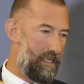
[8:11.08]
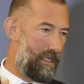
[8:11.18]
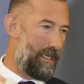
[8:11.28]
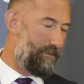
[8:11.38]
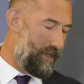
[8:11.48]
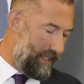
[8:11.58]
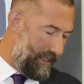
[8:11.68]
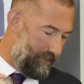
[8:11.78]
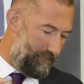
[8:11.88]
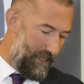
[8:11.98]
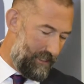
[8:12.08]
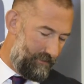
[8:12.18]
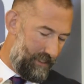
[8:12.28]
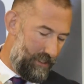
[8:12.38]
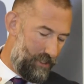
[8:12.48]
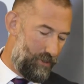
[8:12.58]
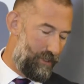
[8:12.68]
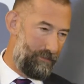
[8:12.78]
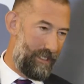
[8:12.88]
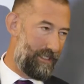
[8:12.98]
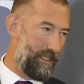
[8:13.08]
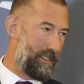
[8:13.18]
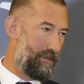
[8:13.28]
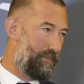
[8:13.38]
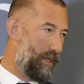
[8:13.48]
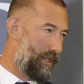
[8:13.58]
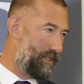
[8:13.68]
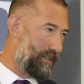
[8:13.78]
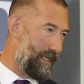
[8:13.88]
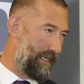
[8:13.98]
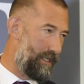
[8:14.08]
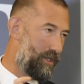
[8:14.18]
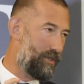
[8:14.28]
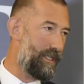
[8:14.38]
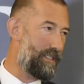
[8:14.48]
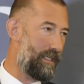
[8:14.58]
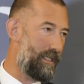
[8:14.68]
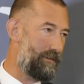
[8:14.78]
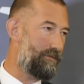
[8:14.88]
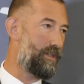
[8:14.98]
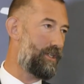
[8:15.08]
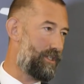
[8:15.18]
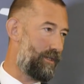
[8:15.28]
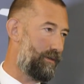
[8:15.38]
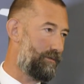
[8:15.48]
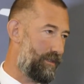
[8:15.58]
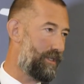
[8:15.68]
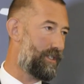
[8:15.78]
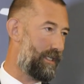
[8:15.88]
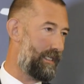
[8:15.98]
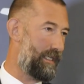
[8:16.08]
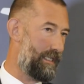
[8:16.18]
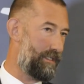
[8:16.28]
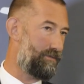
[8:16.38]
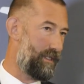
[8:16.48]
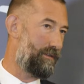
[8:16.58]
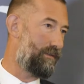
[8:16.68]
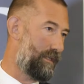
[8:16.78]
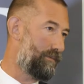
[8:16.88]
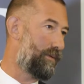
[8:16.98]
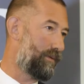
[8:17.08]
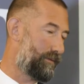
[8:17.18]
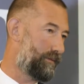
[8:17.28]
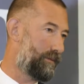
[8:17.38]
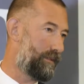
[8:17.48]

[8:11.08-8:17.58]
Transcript: Collaborating effectively during meetings in person and increasingly virtually is really, really important.